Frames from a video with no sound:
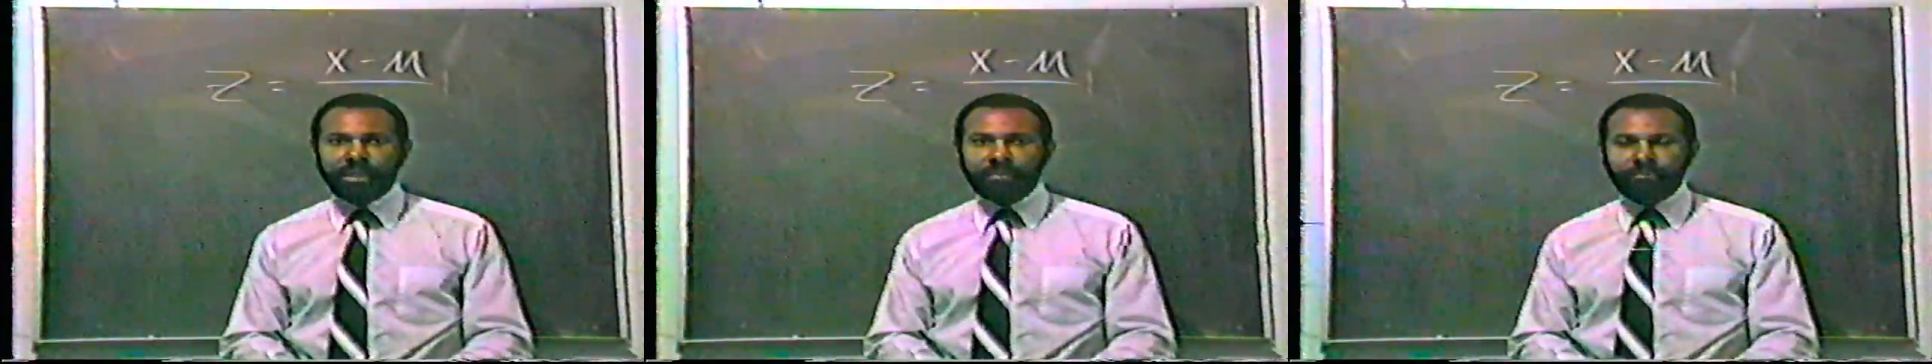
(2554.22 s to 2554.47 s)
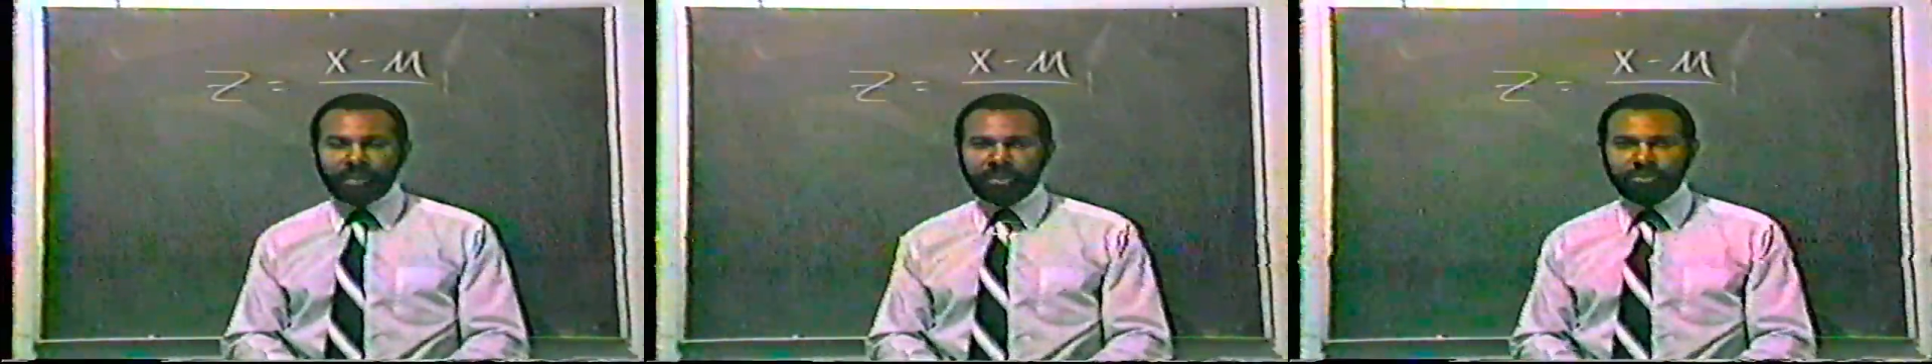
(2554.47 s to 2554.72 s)

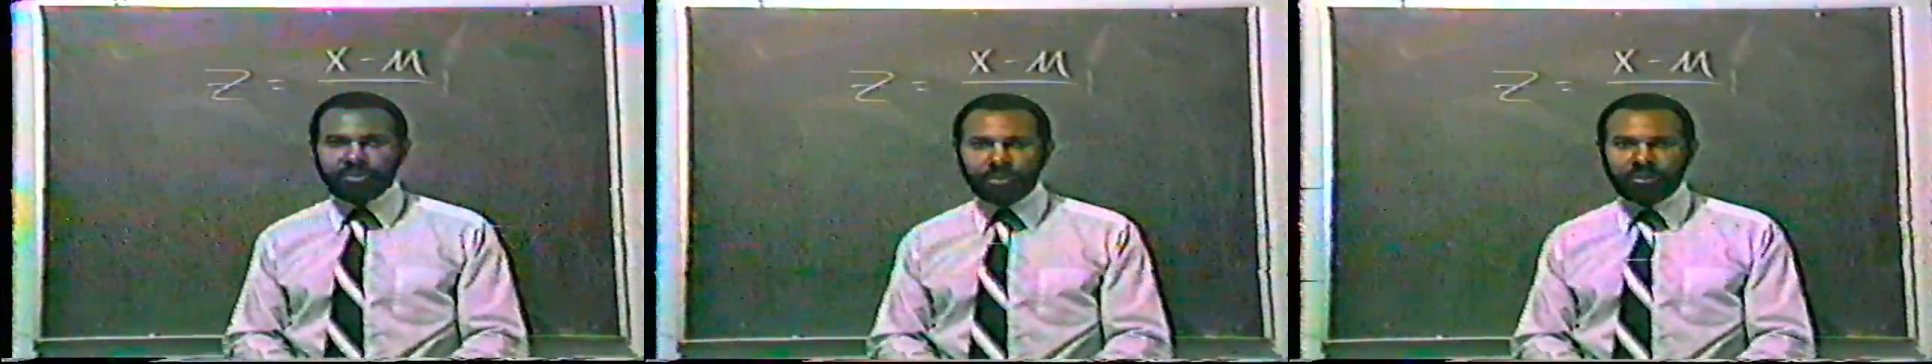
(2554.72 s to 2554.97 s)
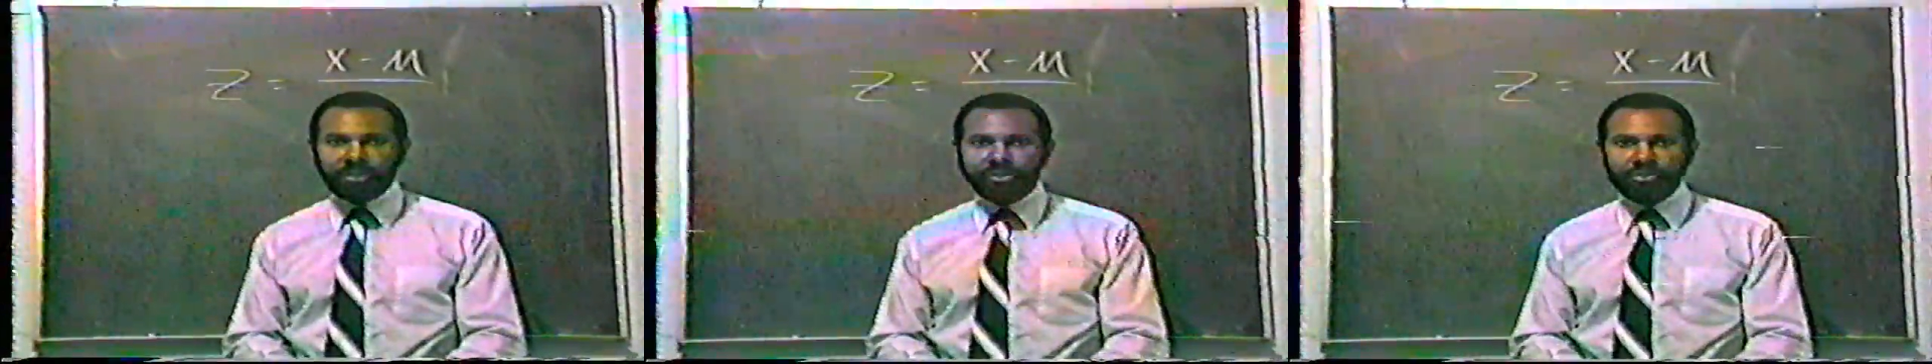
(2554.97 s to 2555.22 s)
and make
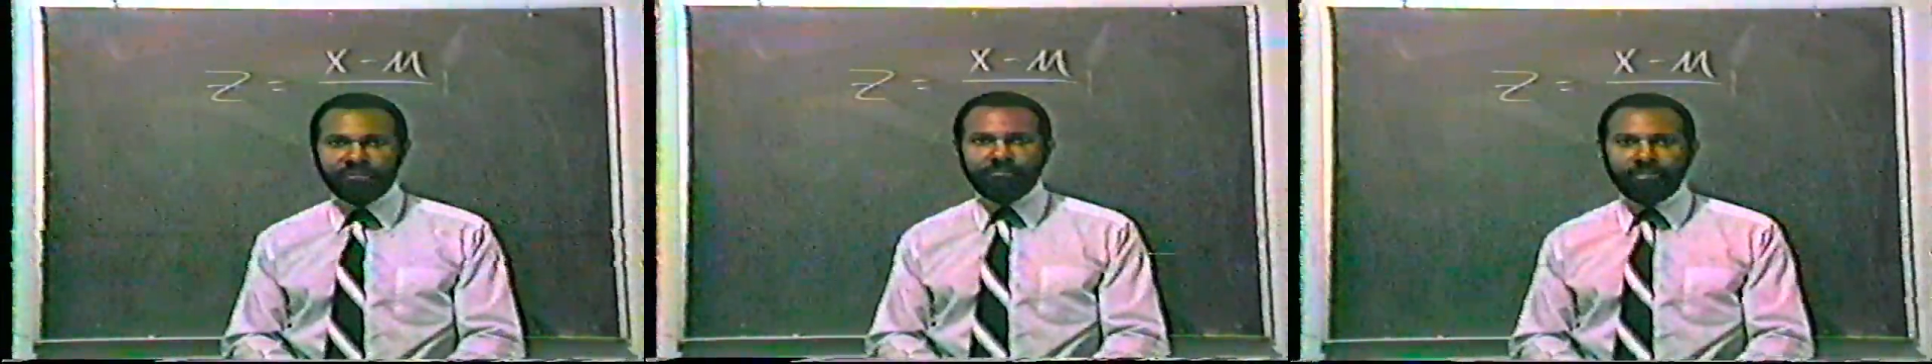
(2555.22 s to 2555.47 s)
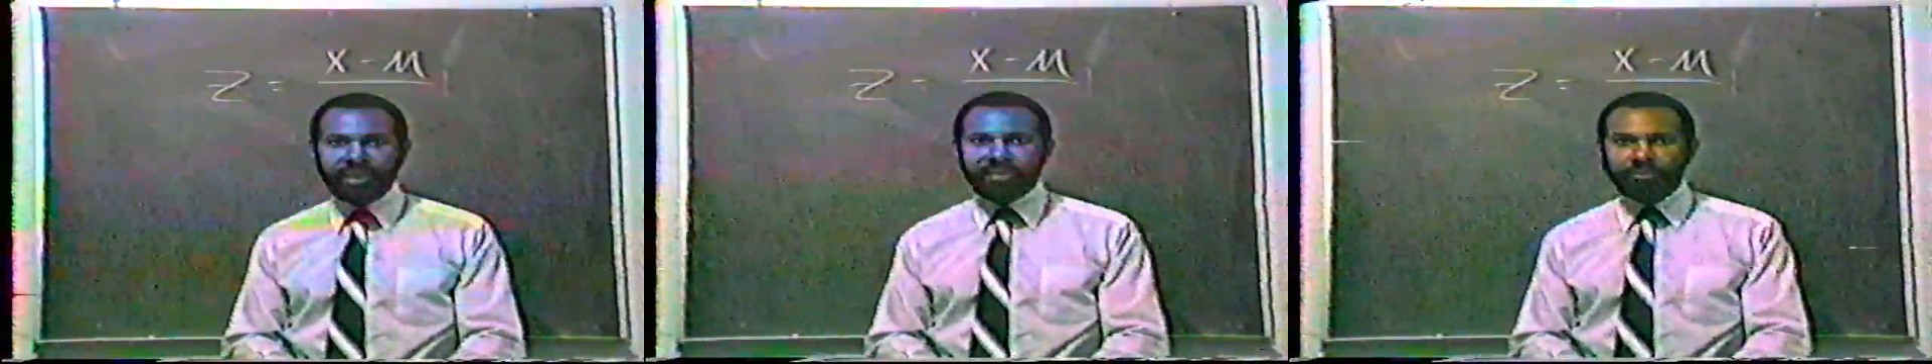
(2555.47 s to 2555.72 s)
sure that
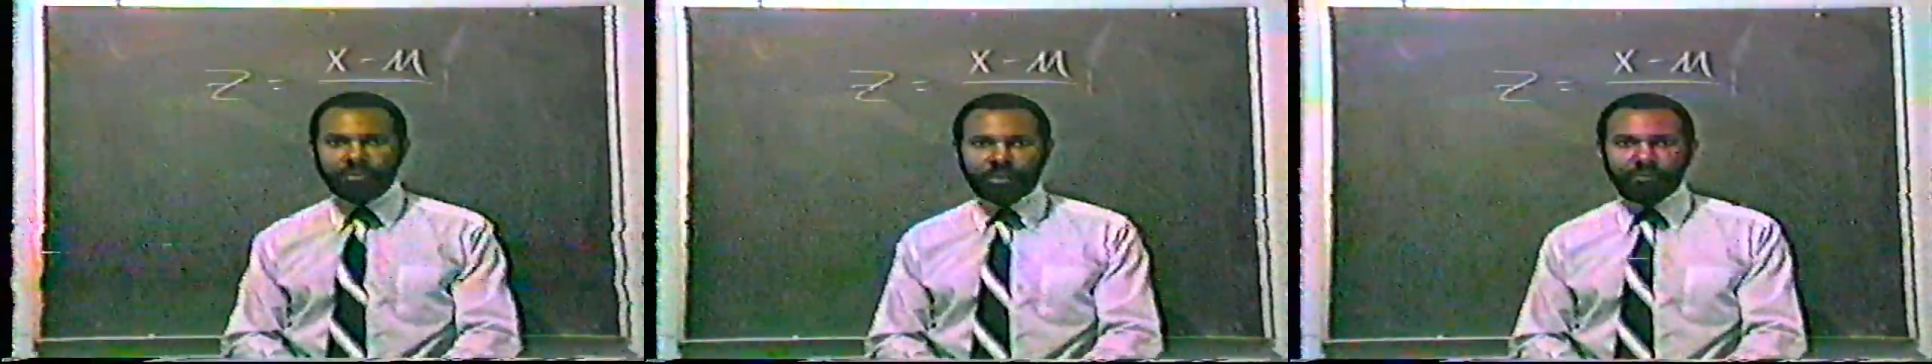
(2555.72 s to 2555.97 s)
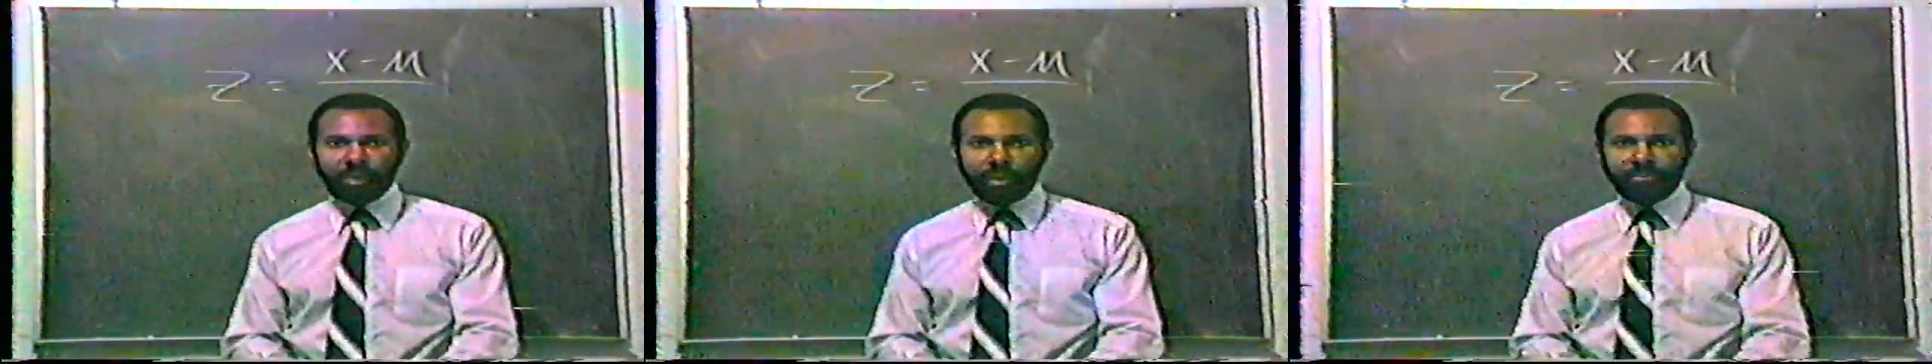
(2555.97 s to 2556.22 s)
you've met the
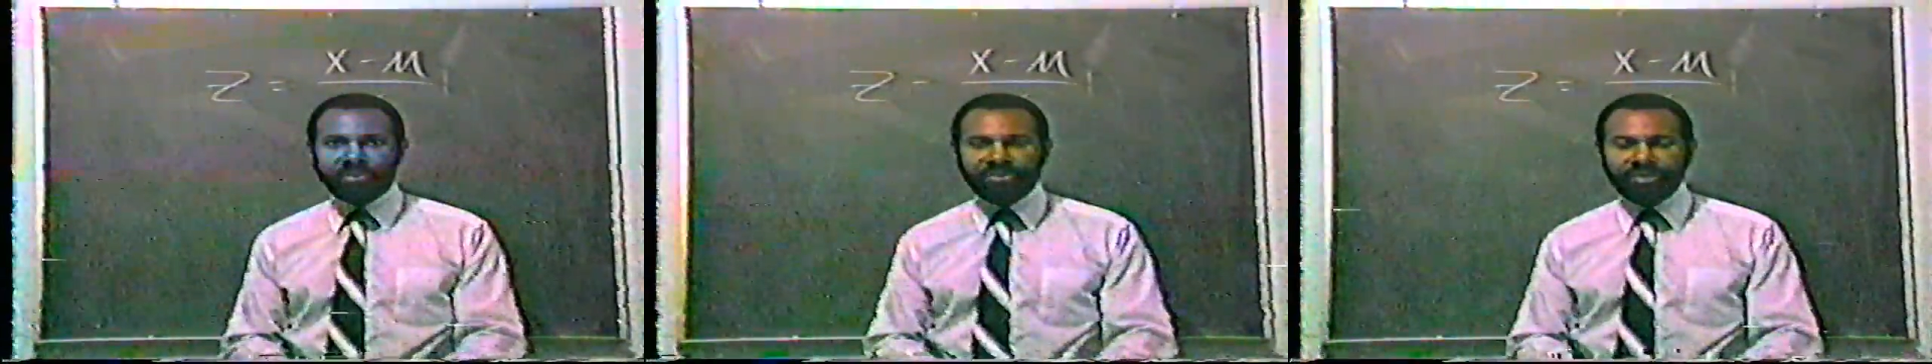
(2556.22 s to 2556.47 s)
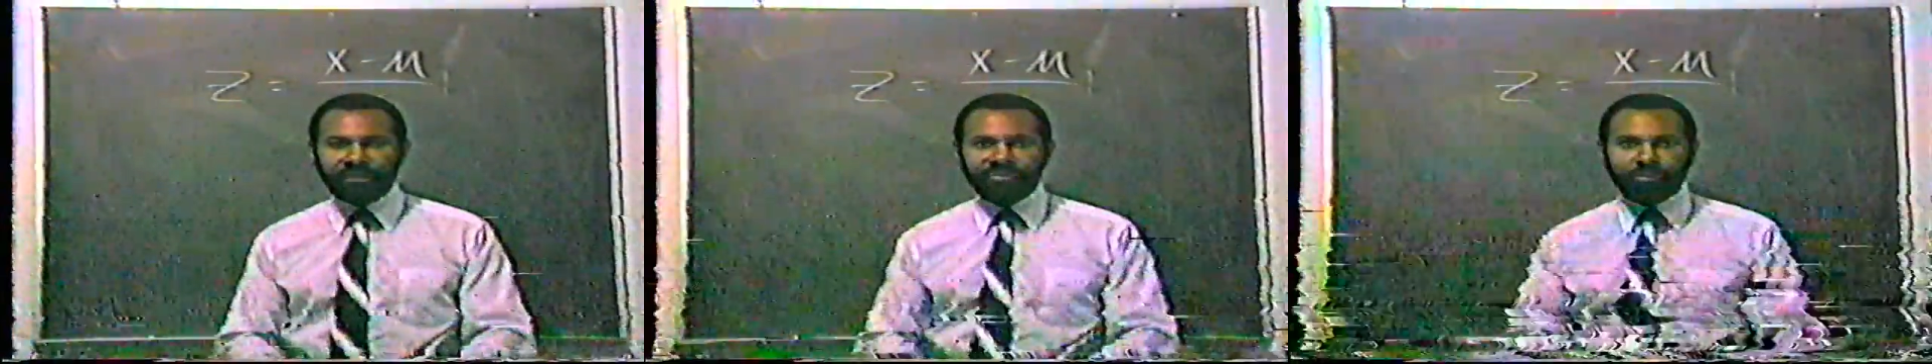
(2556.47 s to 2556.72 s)
requirements
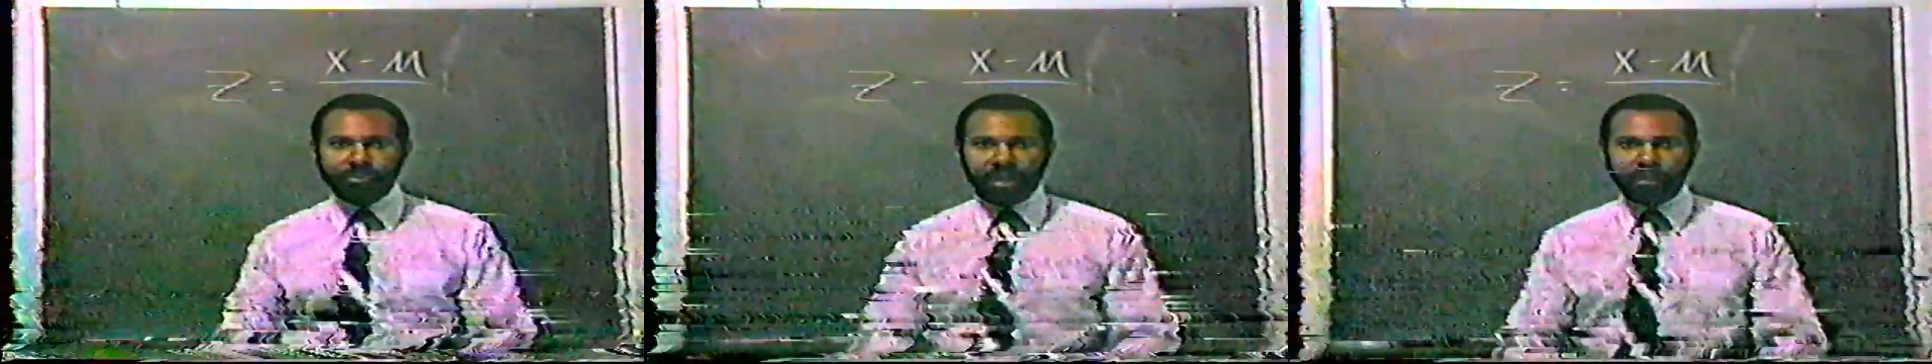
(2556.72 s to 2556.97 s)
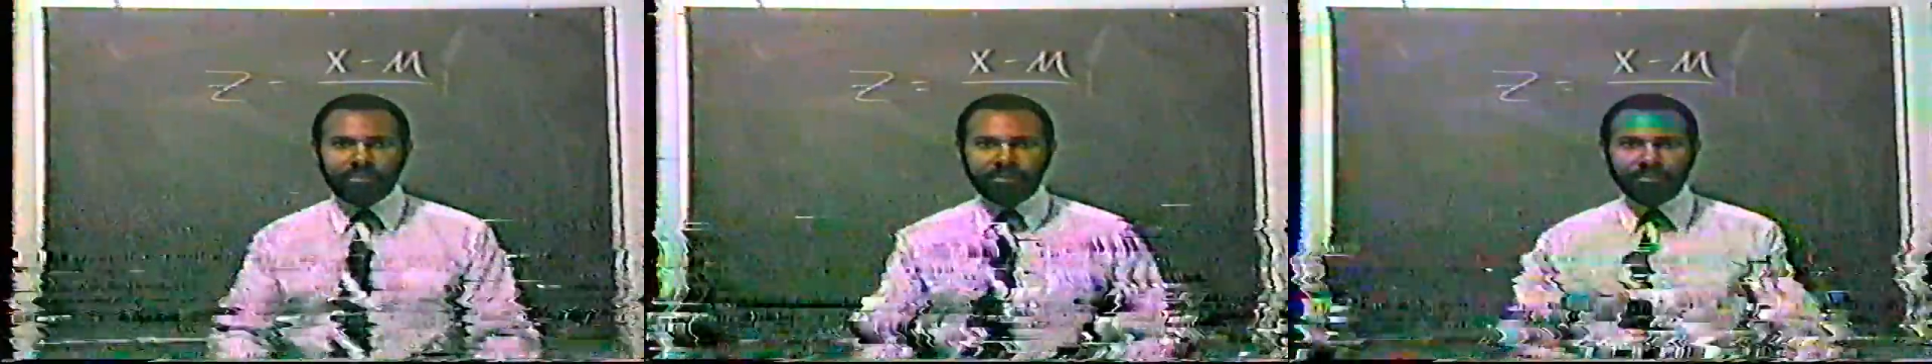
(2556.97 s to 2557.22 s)
of the
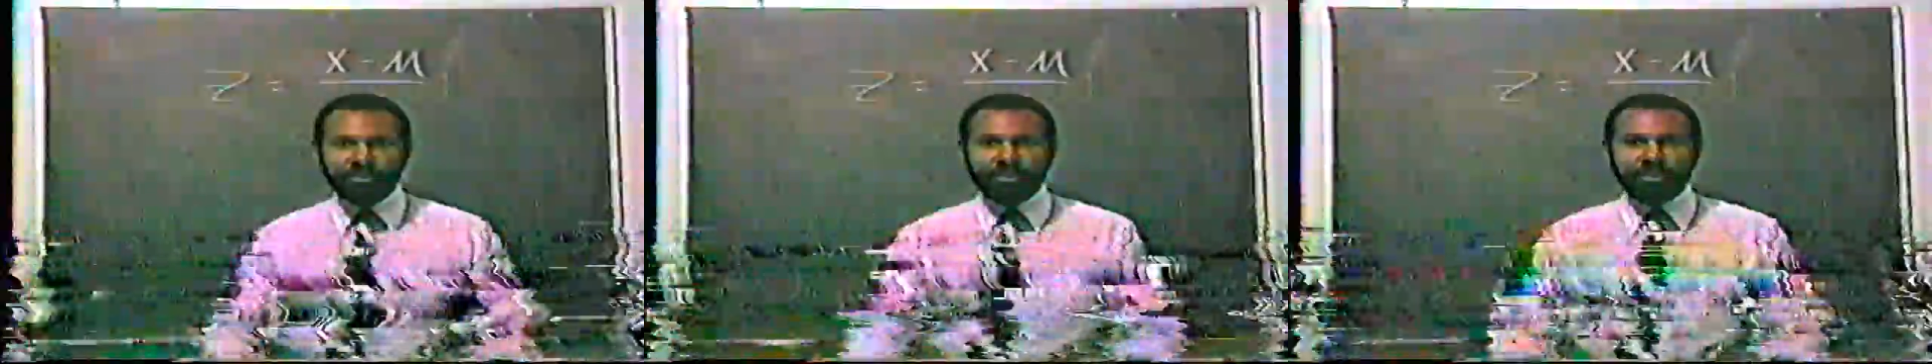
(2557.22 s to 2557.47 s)
problem.